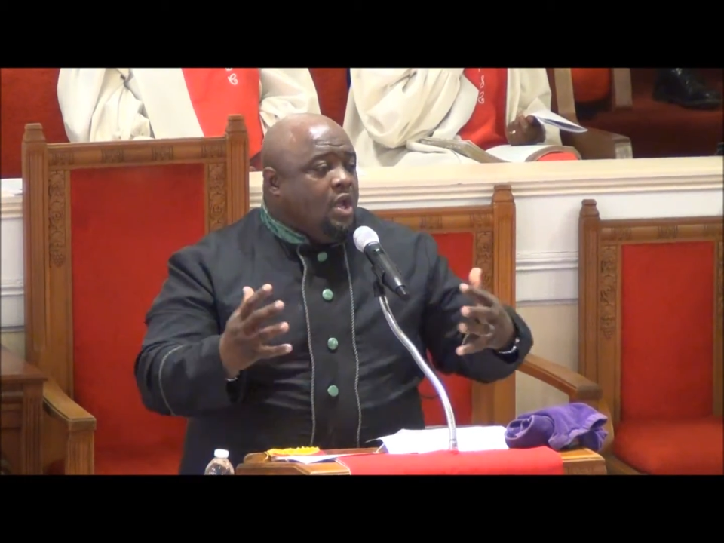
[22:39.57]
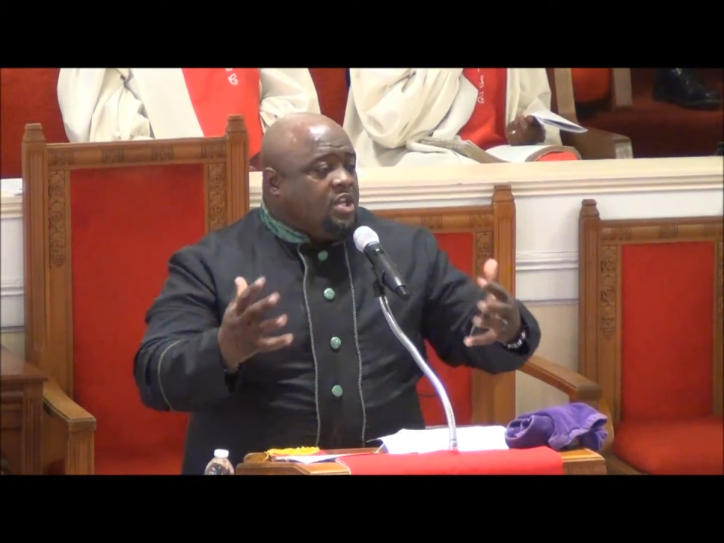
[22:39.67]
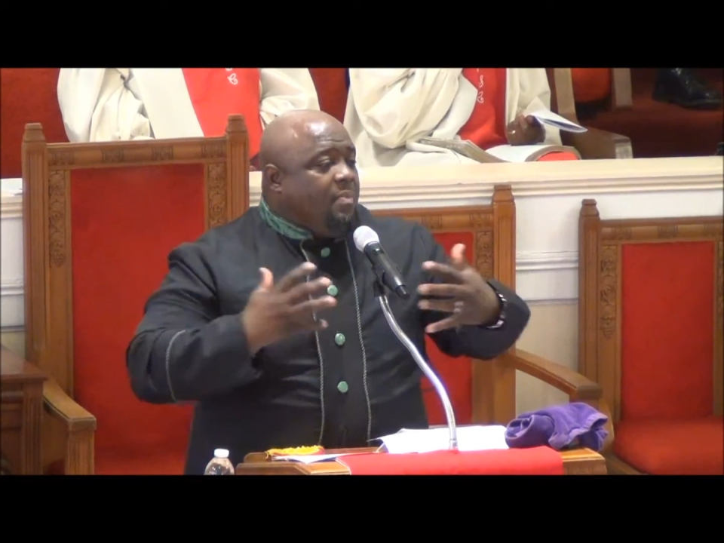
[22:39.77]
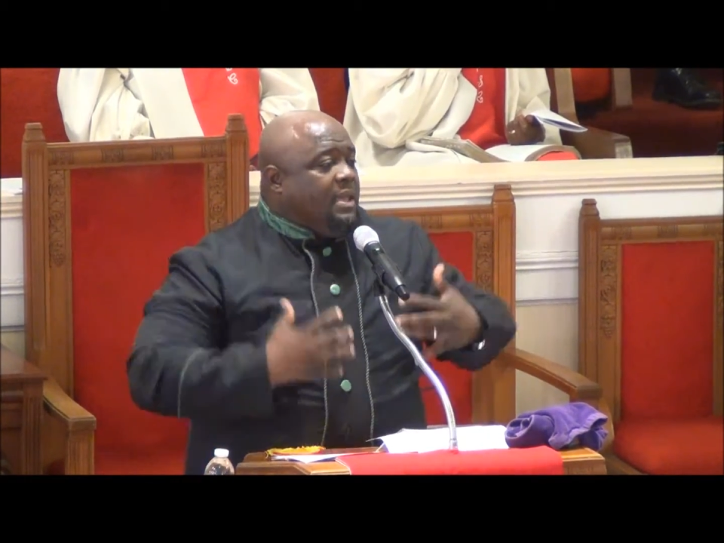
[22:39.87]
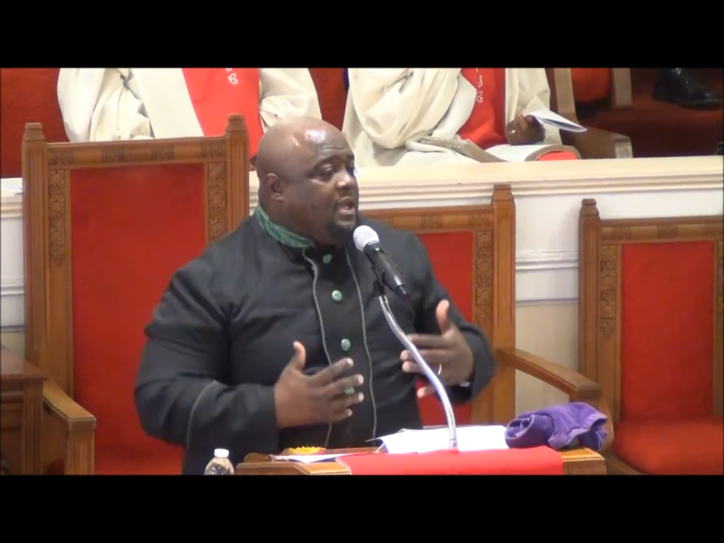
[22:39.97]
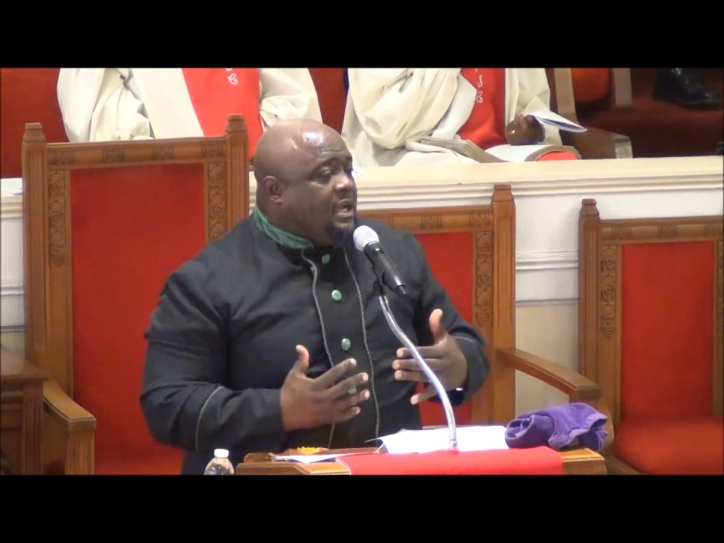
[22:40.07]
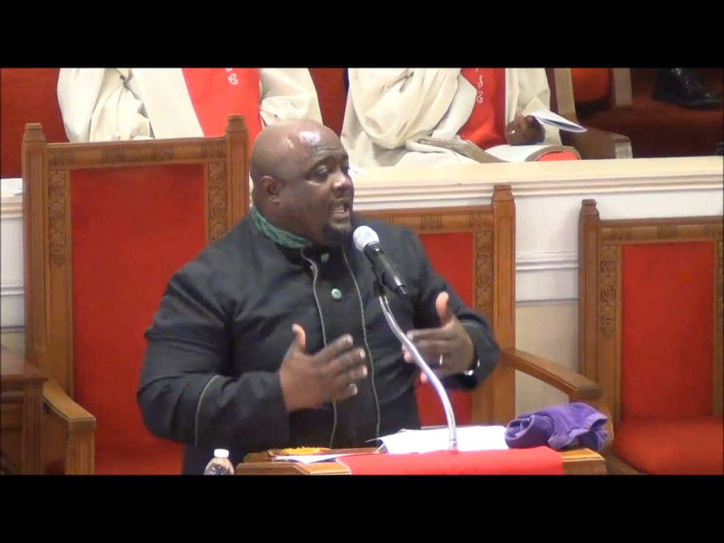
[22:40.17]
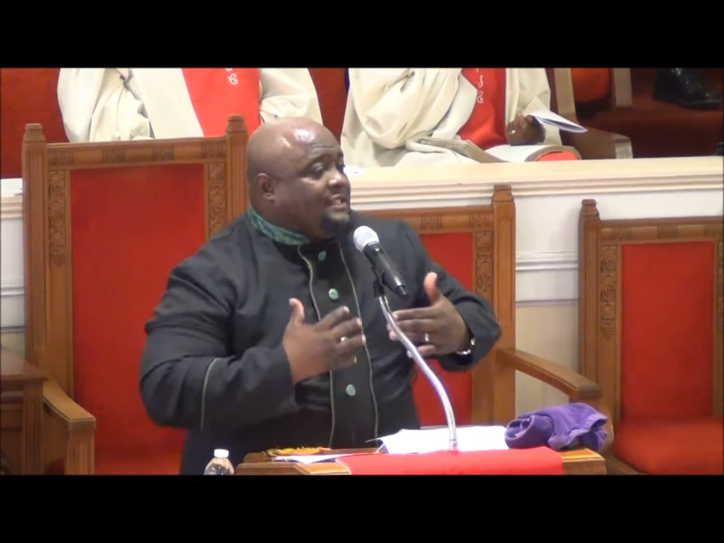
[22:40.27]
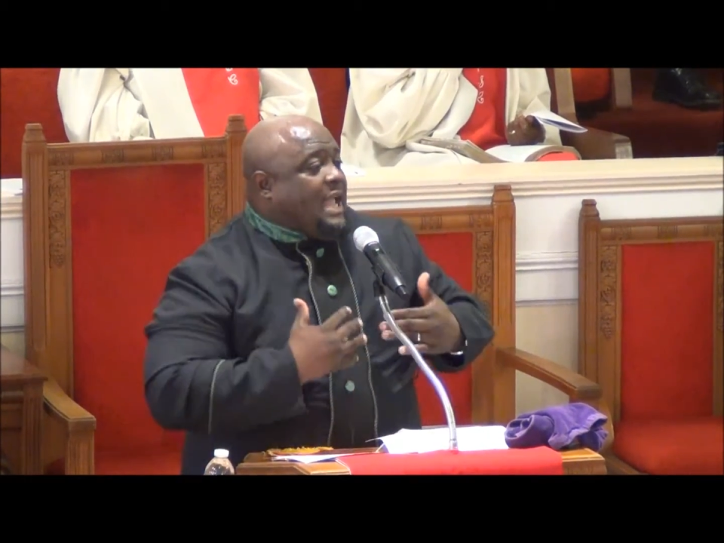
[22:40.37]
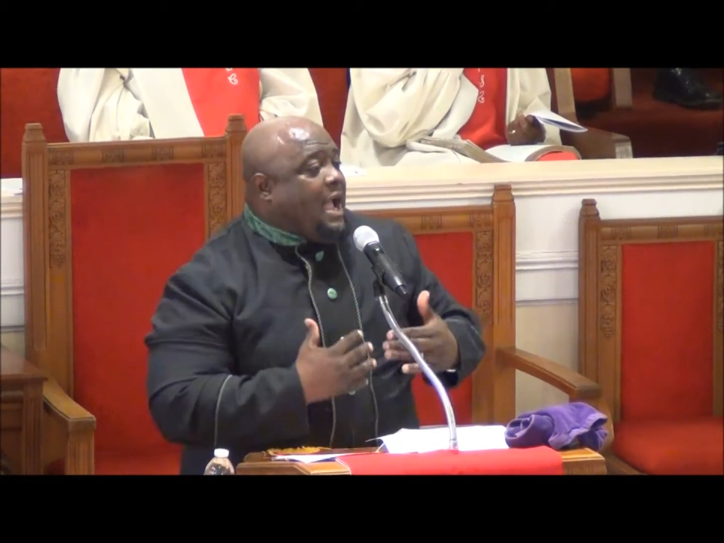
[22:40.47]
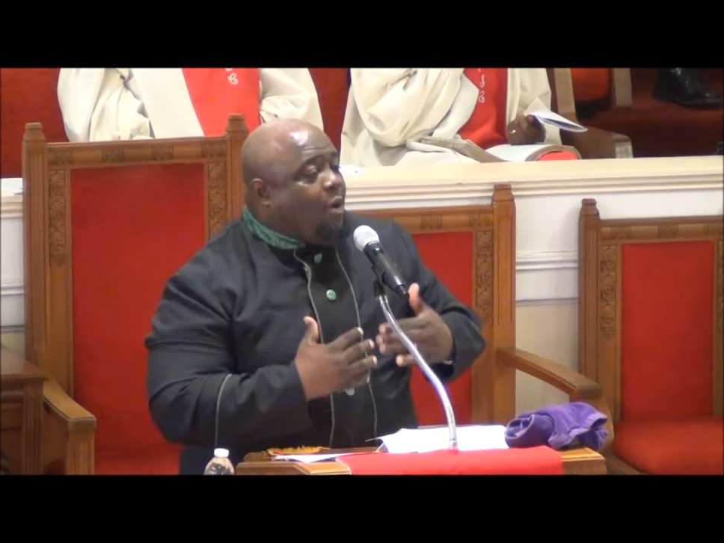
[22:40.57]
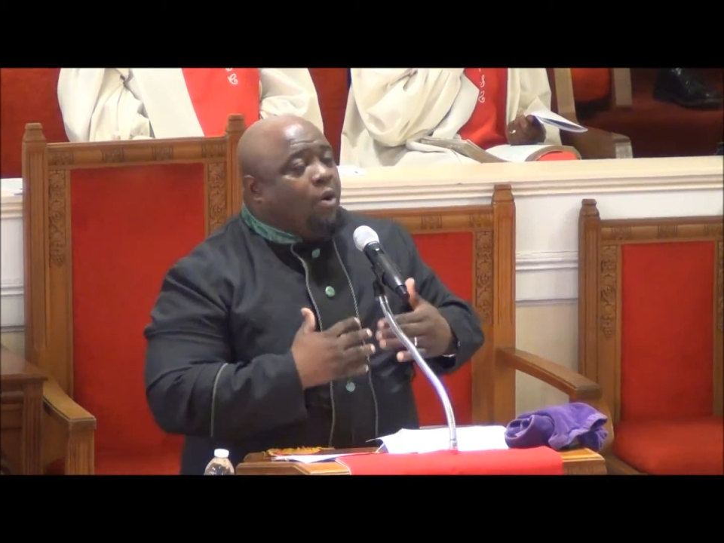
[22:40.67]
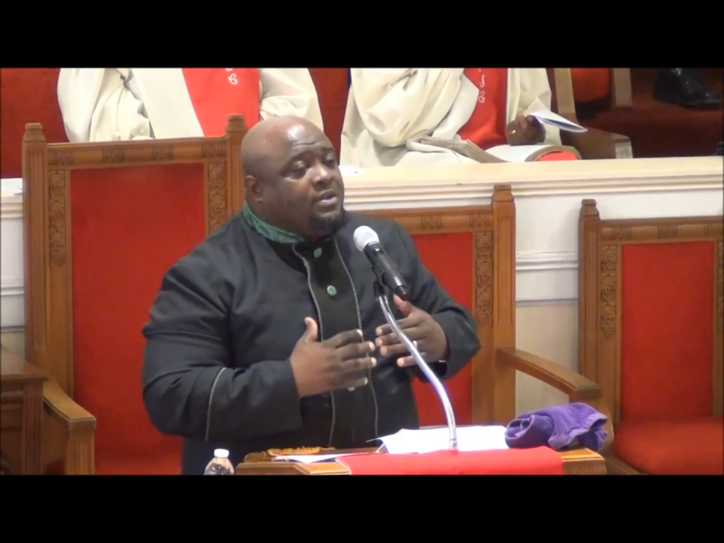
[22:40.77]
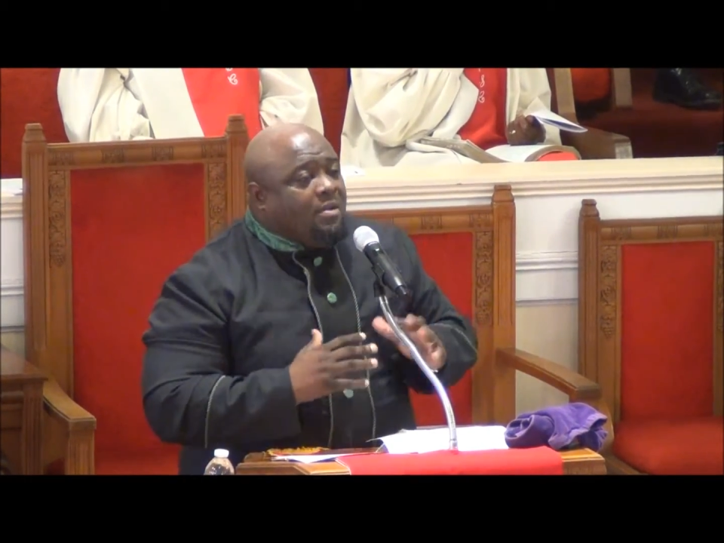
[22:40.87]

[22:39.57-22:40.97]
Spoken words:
to be good as I want